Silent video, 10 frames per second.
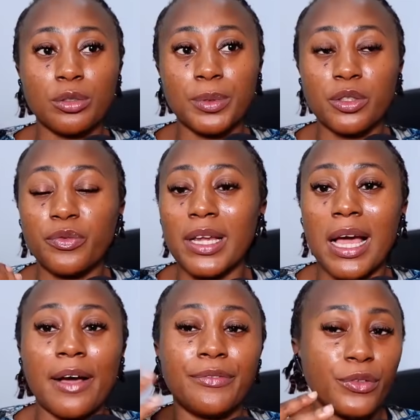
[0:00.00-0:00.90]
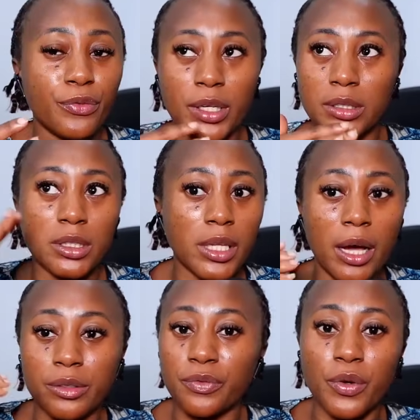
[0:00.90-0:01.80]
us to be different. I have different
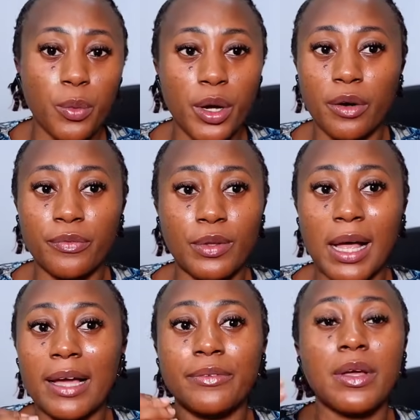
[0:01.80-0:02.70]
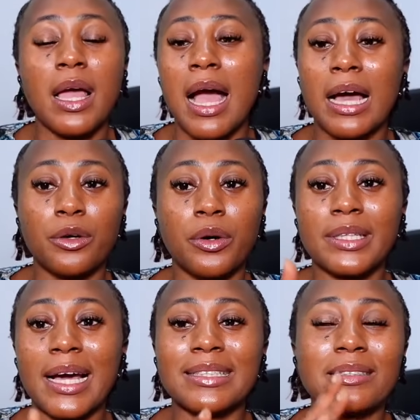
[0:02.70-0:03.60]
style, different way of life and
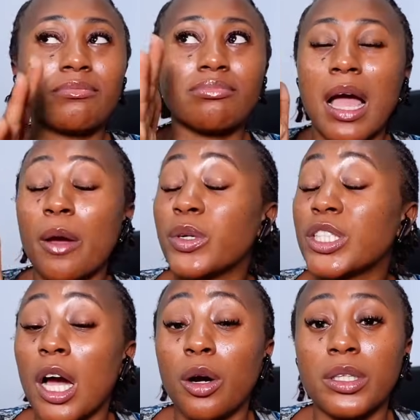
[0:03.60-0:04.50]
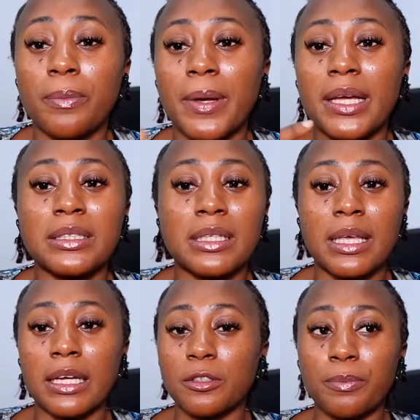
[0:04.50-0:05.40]
all that. I wish her all the best
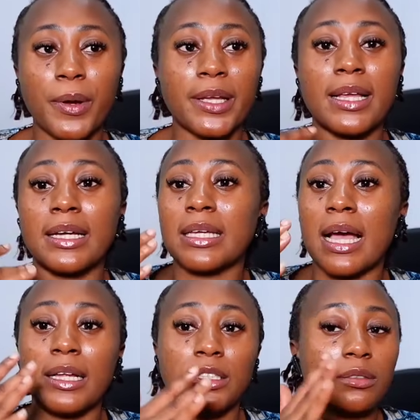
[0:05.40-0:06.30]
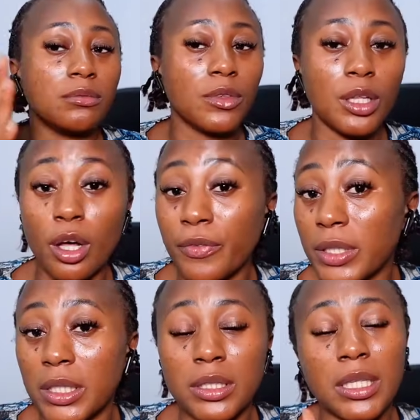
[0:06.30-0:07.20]
getting pregnant and
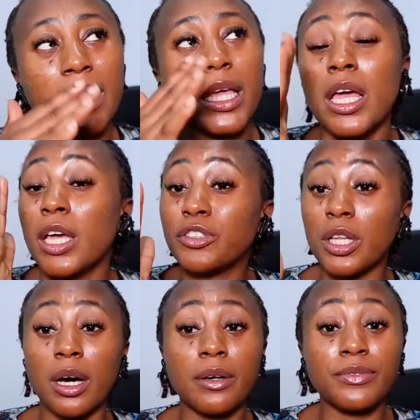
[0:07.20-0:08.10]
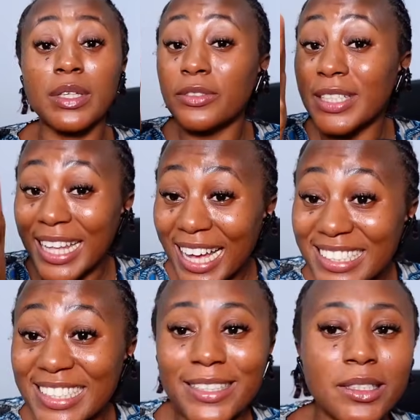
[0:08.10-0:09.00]
loving it. Like, if she
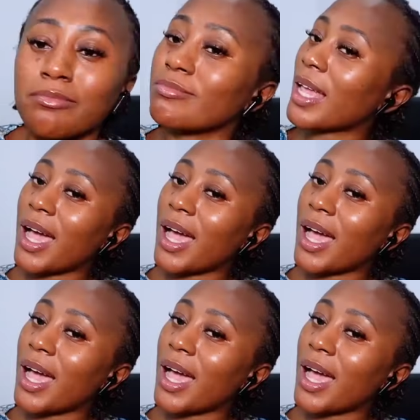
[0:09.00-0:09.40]
likes it,